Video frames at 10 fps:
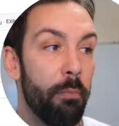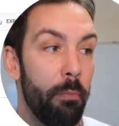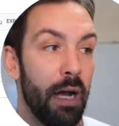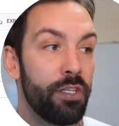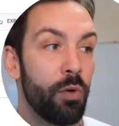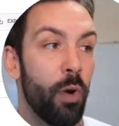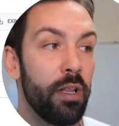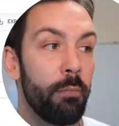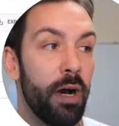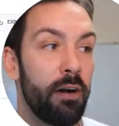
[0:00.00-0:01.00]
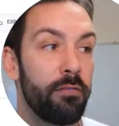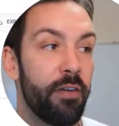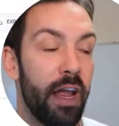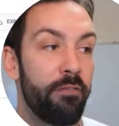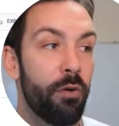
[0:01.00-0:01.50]
punching well
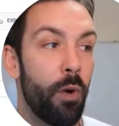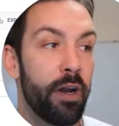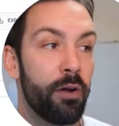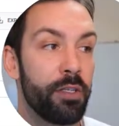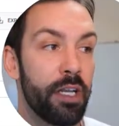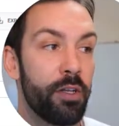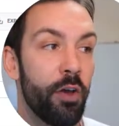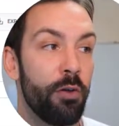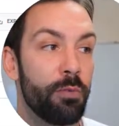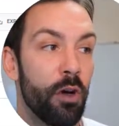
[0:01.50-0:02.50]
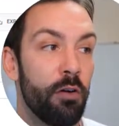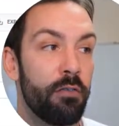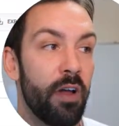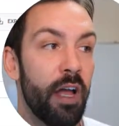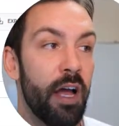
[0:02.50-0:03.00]
above everyone else in terms
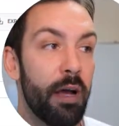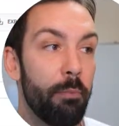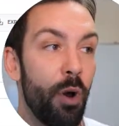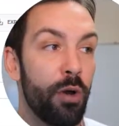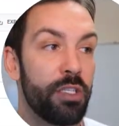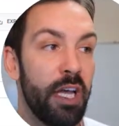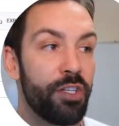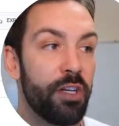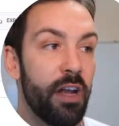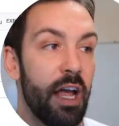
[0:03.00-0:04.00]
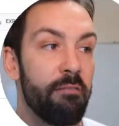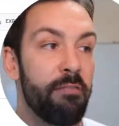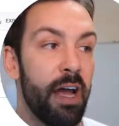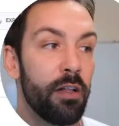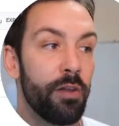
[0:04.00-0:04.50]
of per session
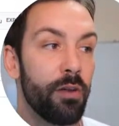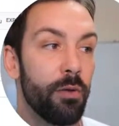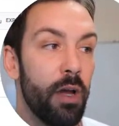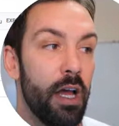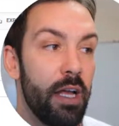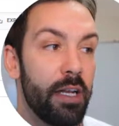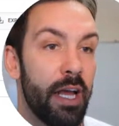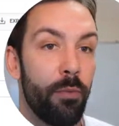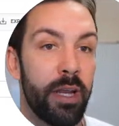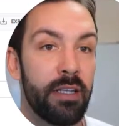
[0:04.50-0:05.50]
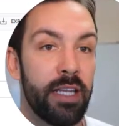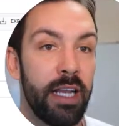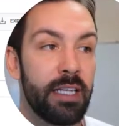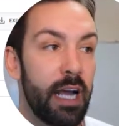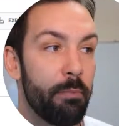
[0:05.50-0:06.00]
value. Now we can see
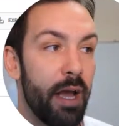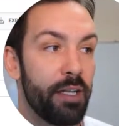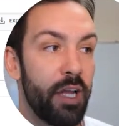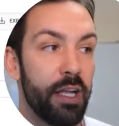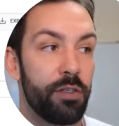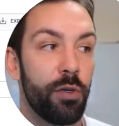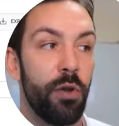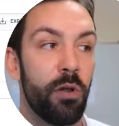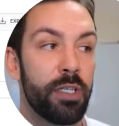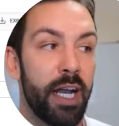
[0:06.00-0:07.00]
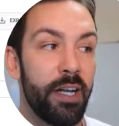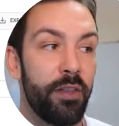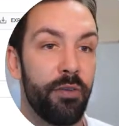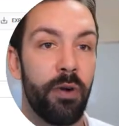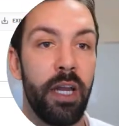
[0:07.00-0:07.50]
exact match at
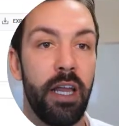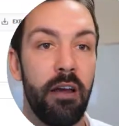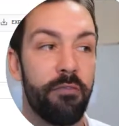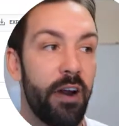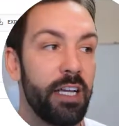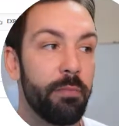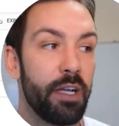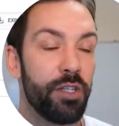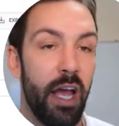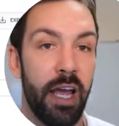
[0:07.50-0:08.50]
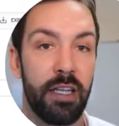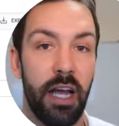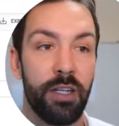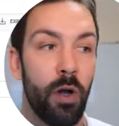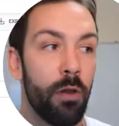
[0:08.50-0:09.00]
$2.83, phrase match at
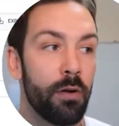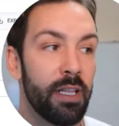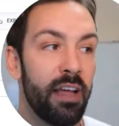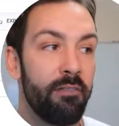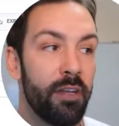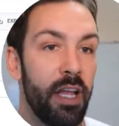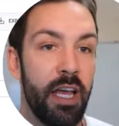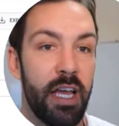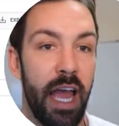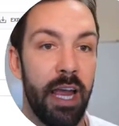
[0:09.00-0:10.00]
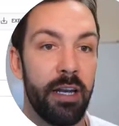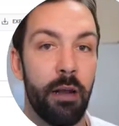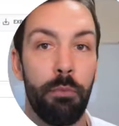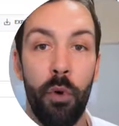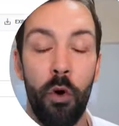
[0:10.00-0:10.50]
$1.11,
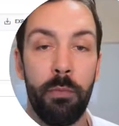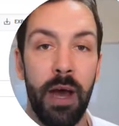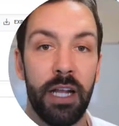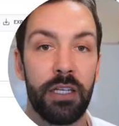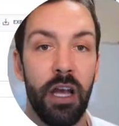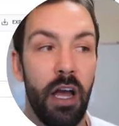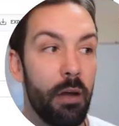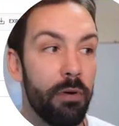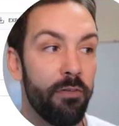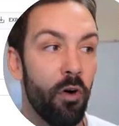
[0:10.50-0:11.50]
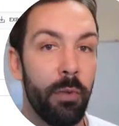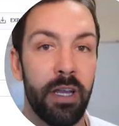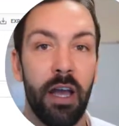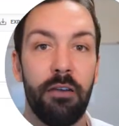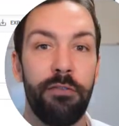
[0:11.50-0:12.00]
and broad match
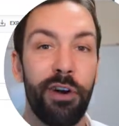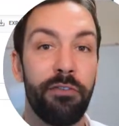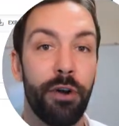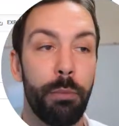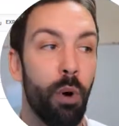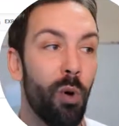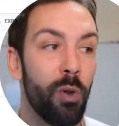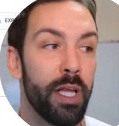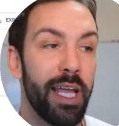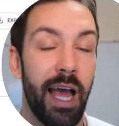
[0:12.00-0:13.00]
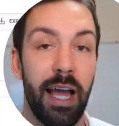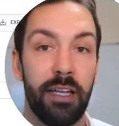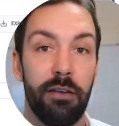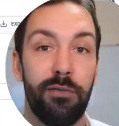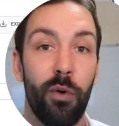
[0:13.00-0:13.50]
performing very, very poorly
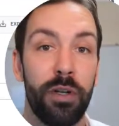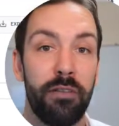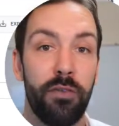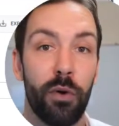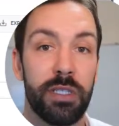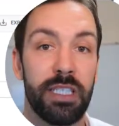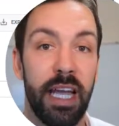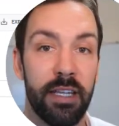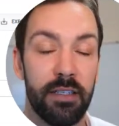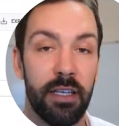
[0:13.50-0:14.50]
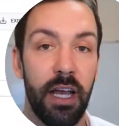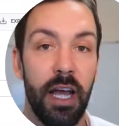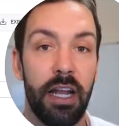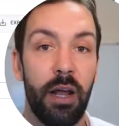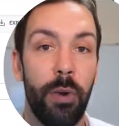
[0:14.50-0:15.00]
at 44 cents.
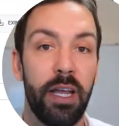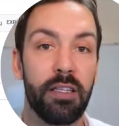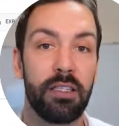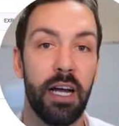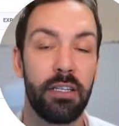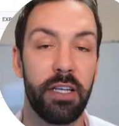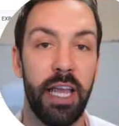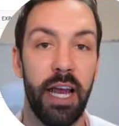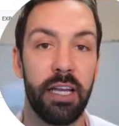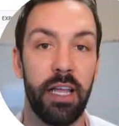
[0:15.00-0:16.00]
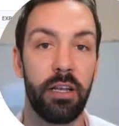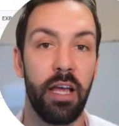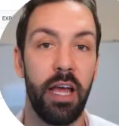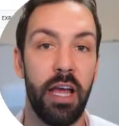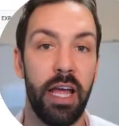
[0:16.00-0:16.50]
Now we can start to calculate,
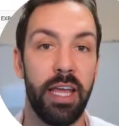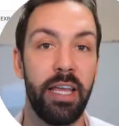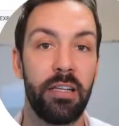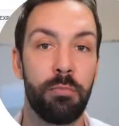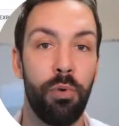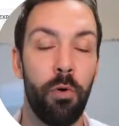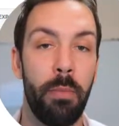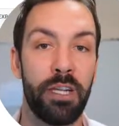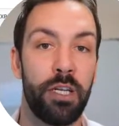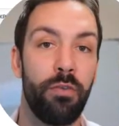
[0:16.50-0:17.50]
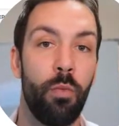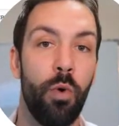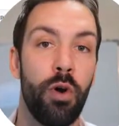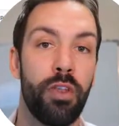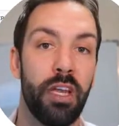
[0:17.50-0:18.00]
is broad match even
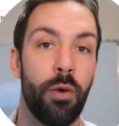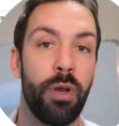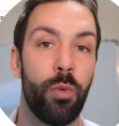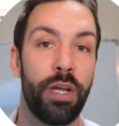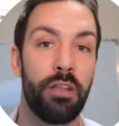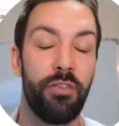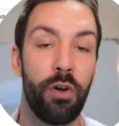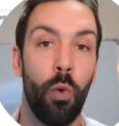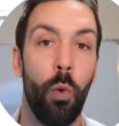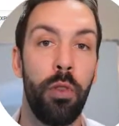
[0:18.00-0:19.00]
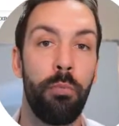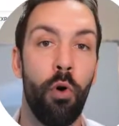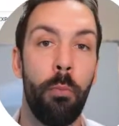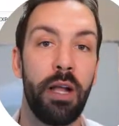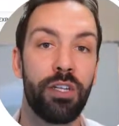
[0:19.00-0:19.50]
worth it? Can we quickly find all the
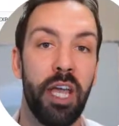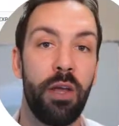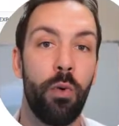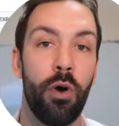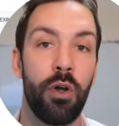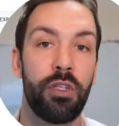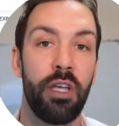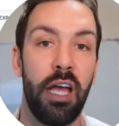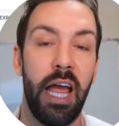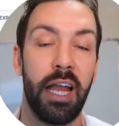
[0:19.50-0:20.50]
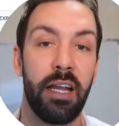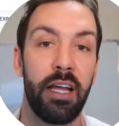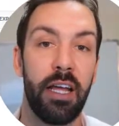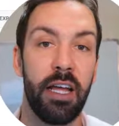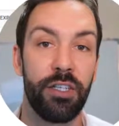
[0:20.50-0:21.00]
broad match keywords
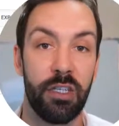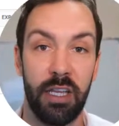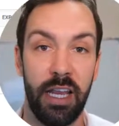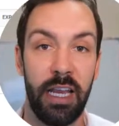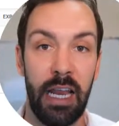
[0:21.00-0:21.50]
and just